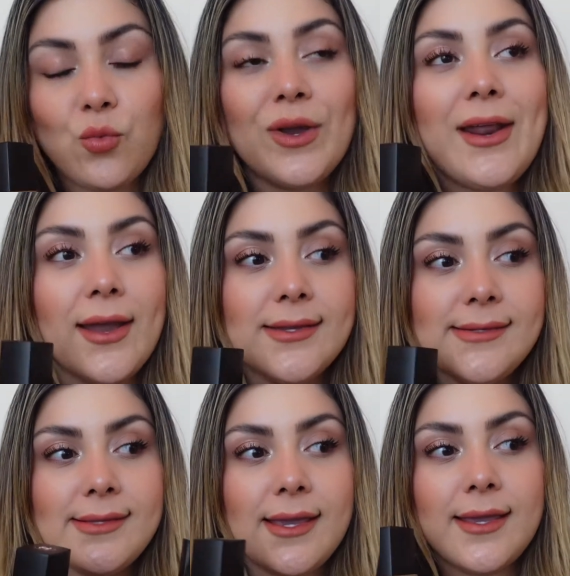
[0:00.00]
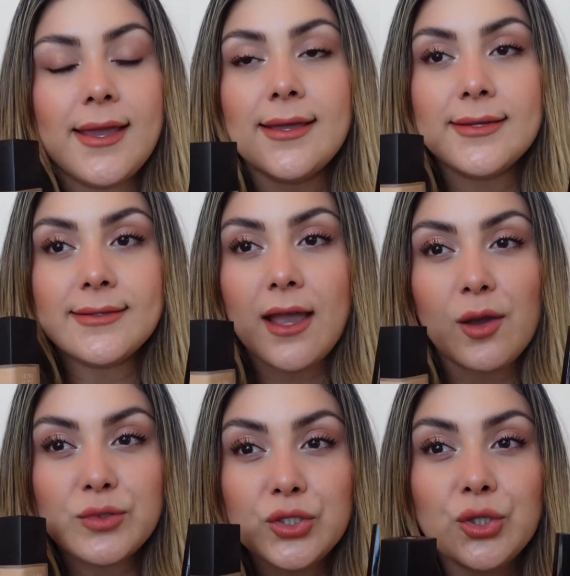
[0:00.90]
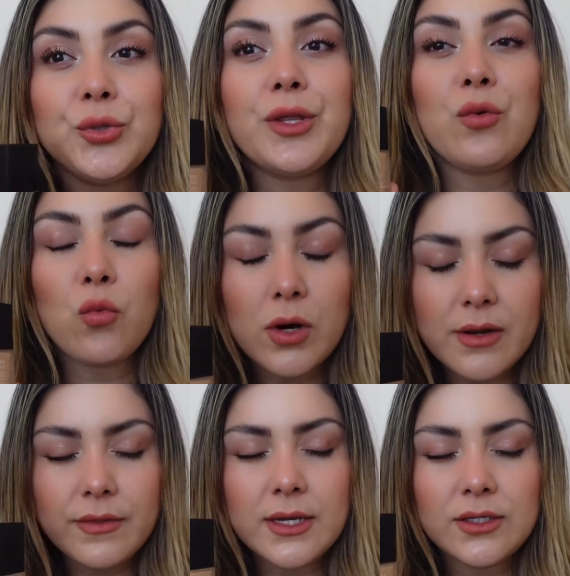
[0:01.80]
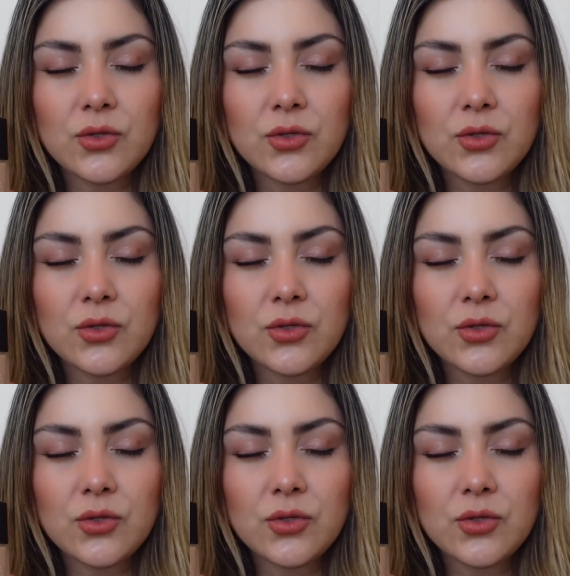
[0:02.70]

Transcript: when I say it is absolutely worth it